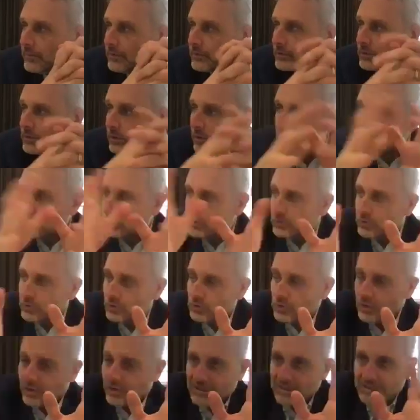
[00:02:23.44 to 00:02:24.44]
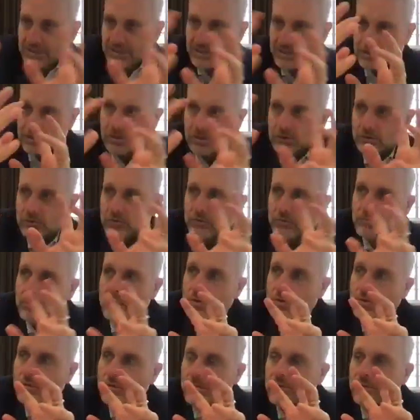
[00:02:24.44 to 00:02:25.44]
So to transition, to
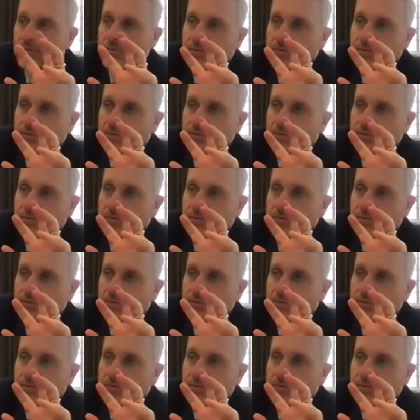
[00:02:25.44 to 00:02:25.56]
move